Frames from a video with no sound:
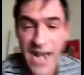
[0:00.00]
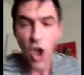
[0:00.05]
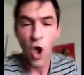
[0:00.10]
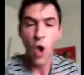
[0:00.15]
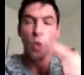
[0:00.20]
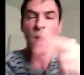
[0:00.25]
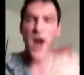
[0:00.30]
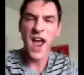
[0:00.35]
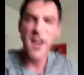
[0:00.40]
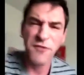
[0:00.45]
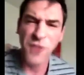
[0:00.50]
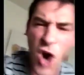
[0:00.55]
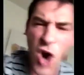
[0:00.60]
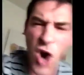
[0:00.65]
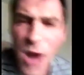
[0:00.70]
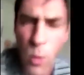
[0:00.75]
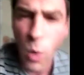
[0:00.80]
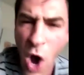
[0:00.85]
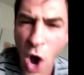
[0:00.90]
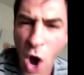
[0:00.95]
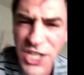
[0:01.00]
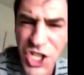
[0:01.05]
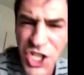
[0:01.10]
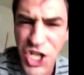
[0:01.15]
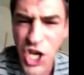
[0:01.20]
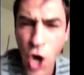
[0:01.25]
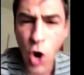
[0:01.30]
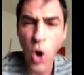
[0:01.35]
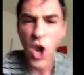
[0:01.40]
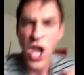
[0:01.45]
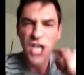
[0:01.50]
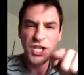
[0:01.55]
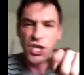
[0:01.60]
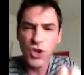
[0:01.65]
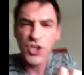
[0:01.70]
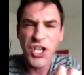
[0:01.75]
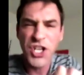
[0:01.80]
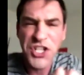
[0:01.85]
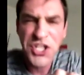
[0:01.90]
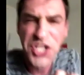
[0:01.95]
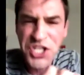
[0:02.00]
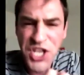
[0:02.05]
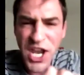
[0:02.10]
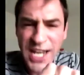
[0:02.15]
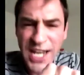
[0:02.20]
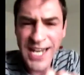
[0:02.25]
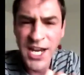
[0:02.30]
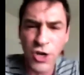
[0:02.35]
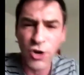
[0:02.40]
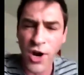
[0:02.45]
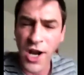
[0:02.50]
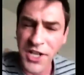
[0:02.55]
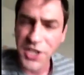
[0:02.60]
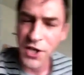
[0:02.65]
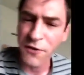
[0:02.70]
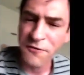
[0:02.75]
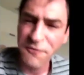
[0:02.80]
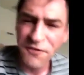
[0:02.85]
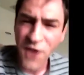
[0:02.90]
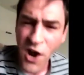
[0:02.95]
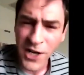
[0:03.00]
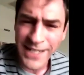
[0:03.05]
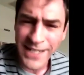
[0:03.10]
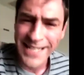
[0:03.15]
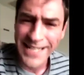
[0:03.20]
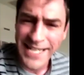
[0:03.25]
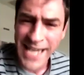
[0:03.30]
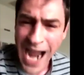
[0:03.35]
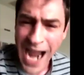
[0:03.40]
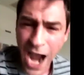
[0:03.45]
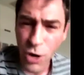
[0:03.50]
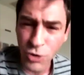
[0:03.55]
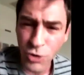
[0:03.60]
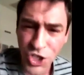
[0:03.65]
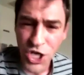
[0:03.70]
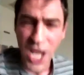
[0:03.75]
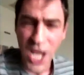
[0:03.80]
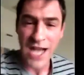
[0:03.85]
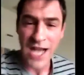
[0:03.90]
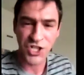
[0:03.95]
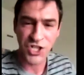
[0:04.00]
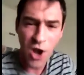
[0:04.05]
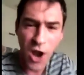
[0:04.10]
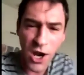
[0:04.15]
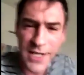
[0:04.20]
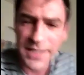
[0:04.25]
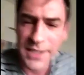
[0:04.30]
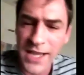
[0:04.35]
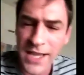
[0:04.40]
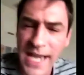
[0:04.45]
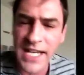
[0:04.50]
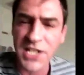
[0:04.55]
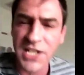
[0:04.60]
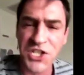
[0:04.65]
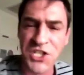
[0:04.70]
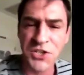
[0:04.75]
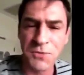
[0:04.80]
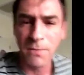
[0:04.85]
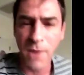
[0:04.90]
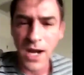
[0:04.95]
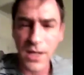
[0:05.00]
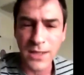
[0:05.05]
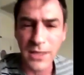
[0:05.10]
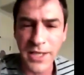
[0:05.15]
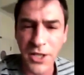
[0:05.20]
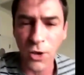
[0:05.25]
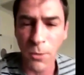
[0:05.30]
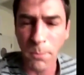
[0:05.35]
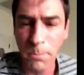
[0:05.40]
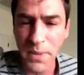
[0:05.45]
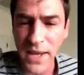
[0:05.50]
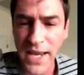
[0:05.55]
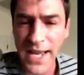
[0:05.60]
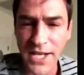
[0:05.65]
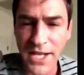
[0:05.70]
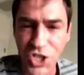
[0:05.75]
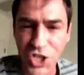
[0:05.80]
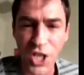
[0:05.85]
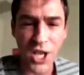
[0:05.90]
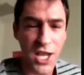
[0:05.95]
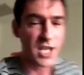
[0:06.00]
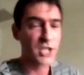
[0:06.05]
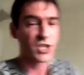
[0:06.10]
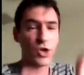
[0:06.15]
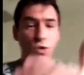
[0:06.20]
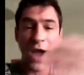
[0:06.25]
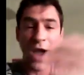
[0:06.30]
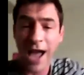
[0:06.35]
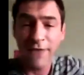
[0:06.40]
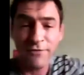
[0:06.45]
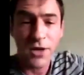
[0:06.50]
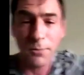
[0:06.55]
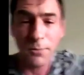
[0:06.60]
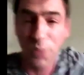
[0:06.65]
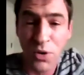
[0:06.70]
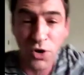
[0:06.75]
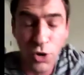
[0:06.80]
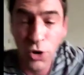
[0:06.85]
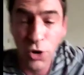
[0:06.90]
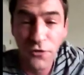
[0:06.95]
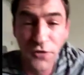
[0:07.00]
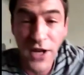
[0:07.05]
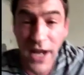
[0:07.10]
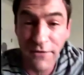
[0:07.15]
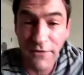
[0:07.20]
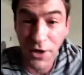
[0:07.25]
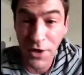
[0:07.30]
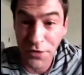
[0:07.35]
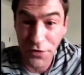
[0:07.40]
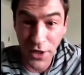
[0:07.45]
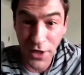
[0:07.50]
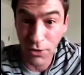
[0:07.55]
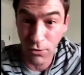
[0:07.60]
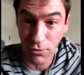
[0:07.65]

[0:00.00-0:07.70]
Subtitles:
Whenever I watch you, you just sit here on your fucking couch talking like a smug little bitch. You haven't proved everything right.